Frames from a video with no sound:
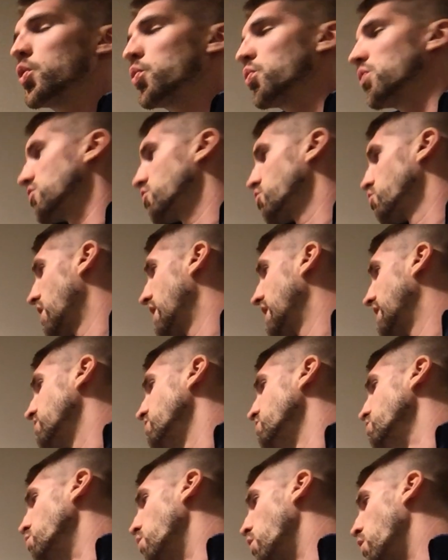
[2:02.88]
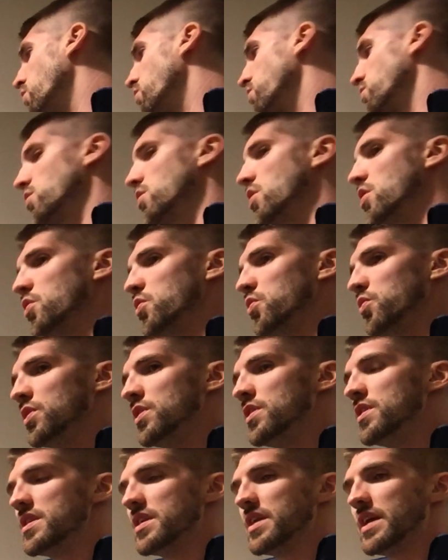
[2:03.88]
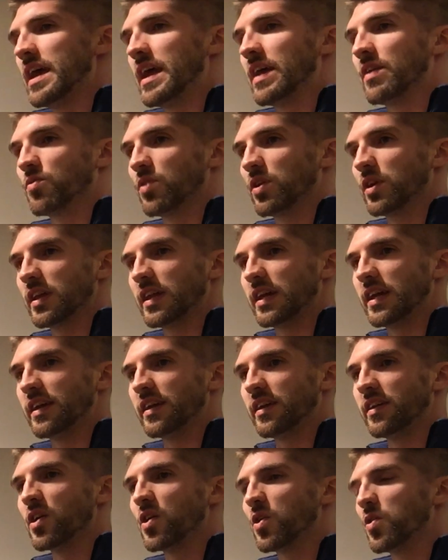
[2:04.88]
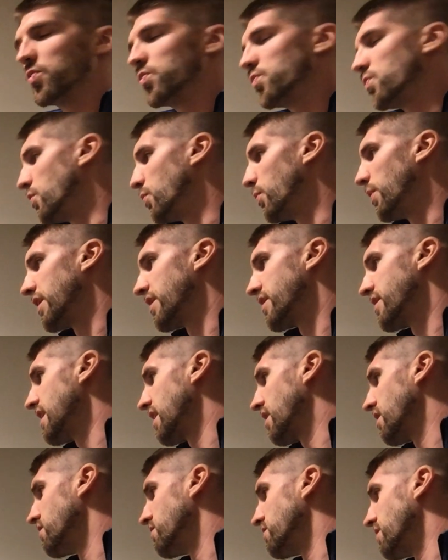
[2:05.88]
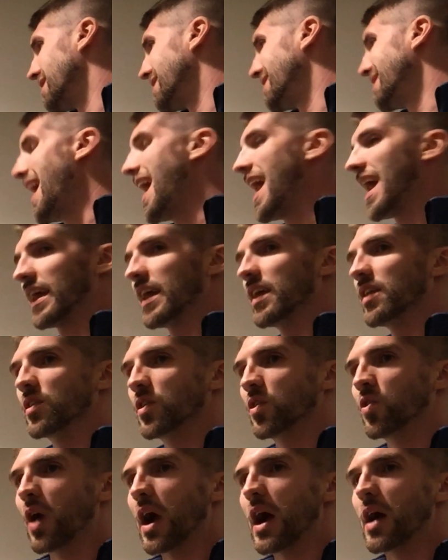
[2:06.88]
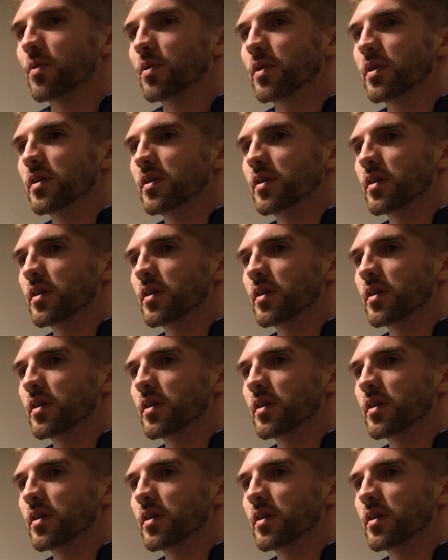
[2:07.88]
We're trying to overload and really, we can think of attacking the ground.